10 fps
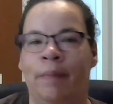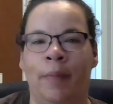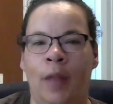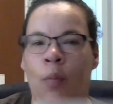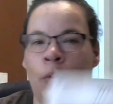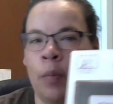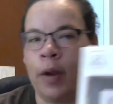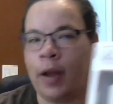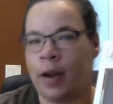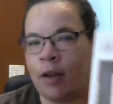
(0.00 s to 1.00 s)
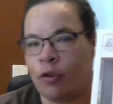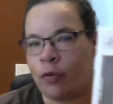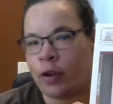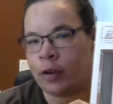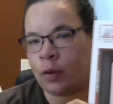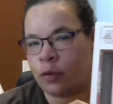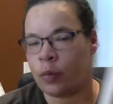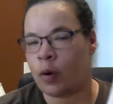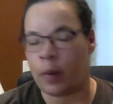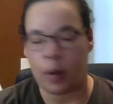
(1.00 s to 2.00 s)
Appropriate. I just felt it was
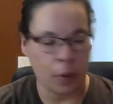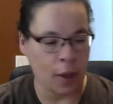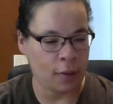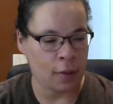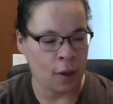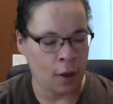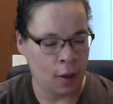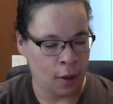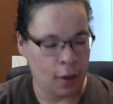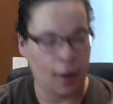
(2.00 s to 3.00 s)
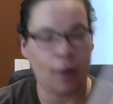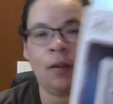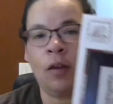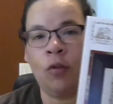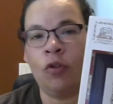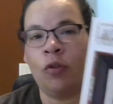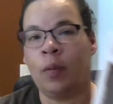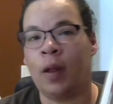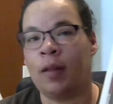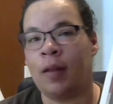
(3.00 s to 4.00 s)
appropriate. Plus, it's cute.
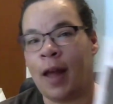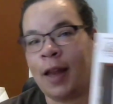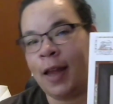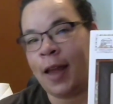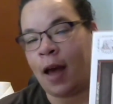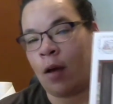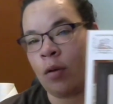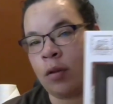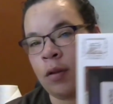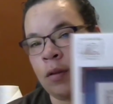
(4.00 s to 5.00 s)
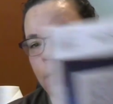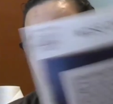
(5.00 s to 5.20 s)
Plus, I like owls.